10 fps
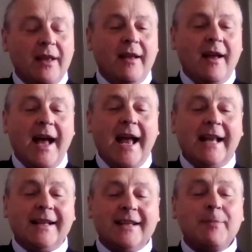
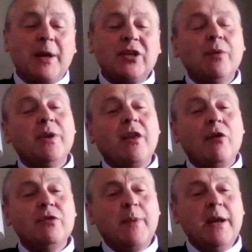and especially with
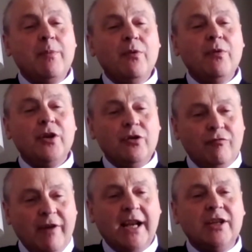those people that you
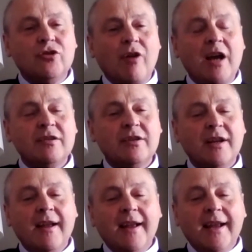really trust,
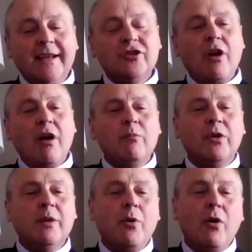is show them what
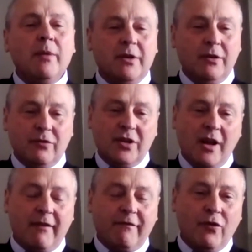an appointment looks
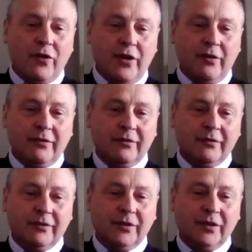like for you.
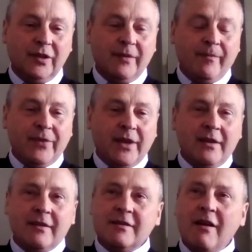
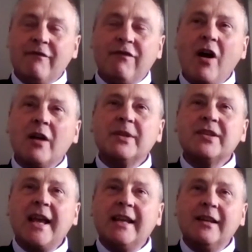So for argument's
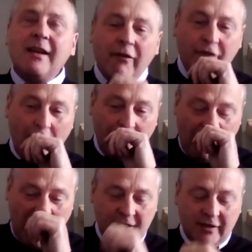sake, I've got a
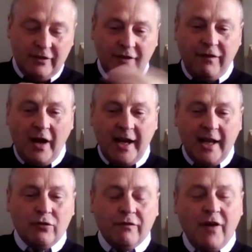friend who's a
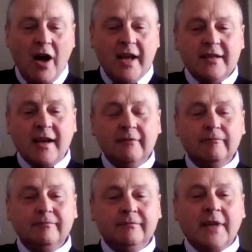financial advisor,
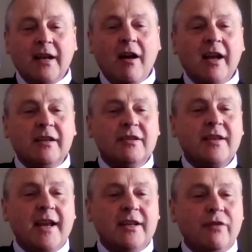and I could
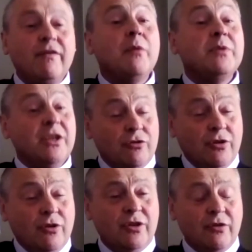say to you, if I was
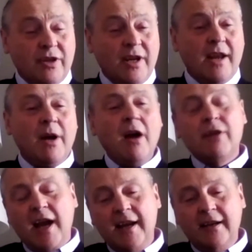introducing you to him, okay,